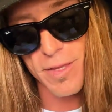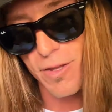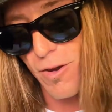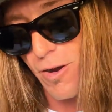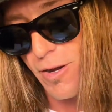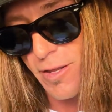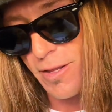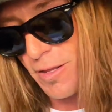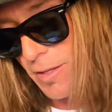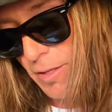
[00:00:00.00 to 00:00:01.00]
card.
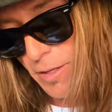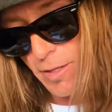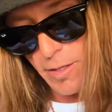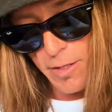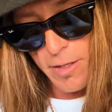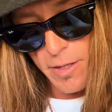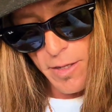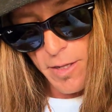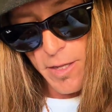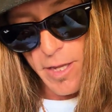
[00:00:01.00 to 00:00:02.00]

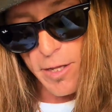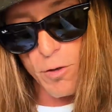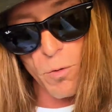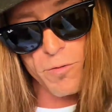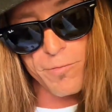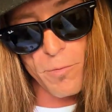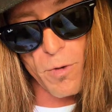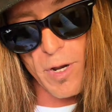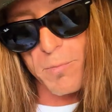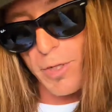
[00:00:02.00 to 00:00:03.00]
And going
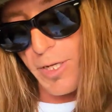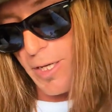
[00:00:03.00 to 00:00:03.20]
forward, I'm looking